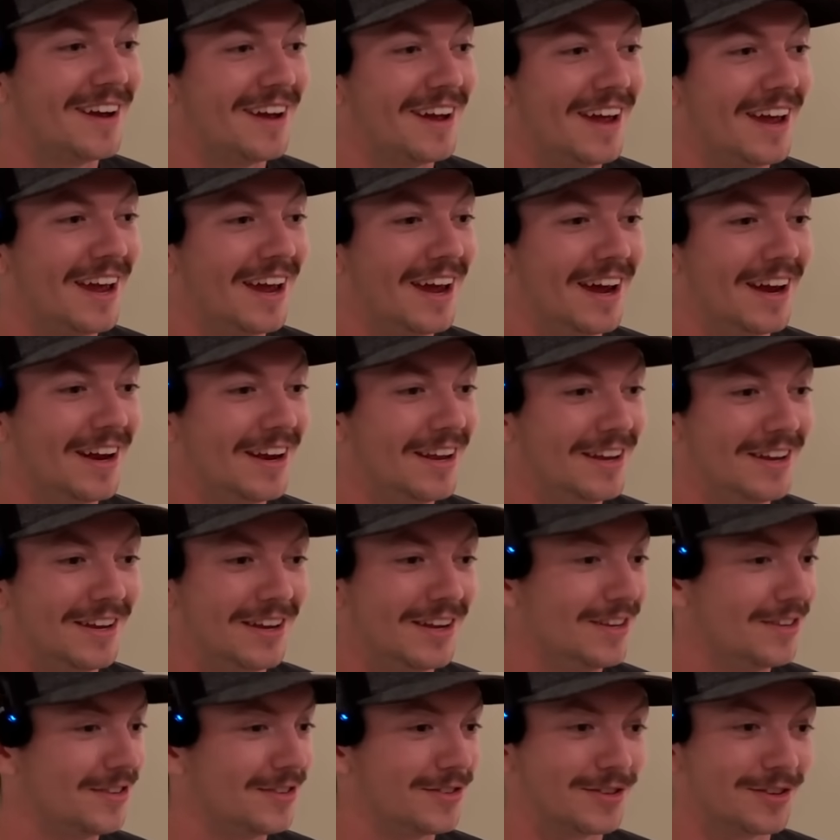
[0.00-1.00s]
and
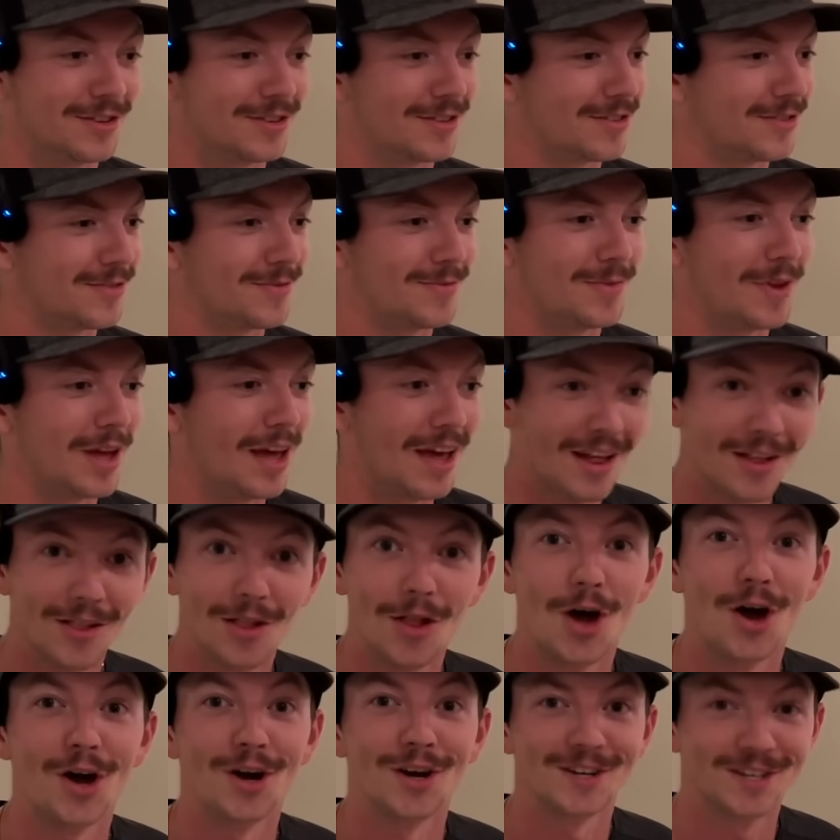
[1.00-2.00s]
it's just a
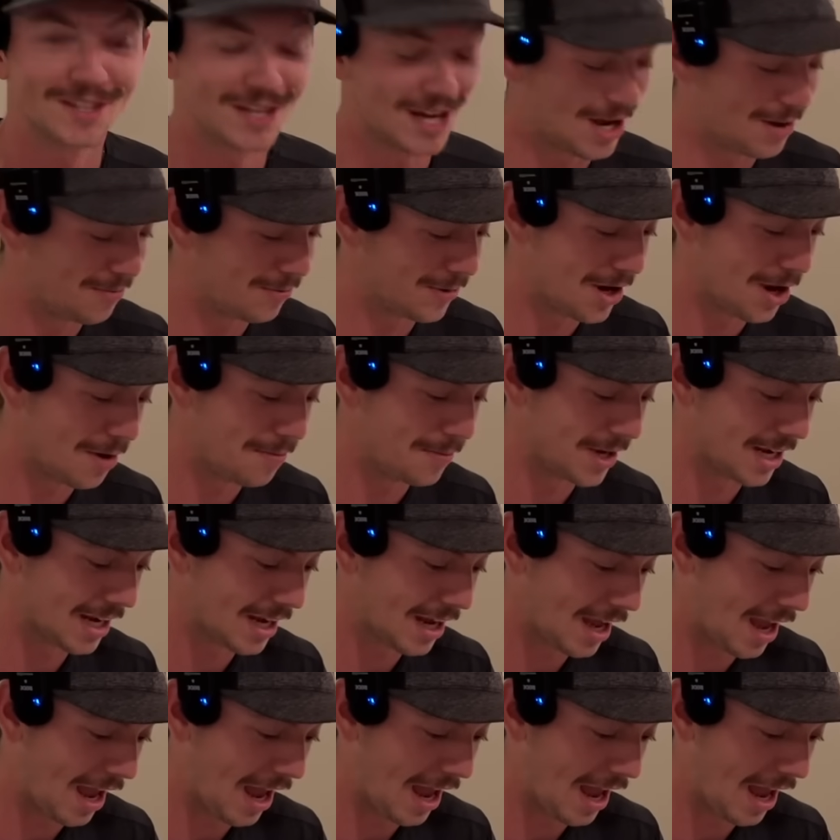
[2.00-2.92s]
long time coming.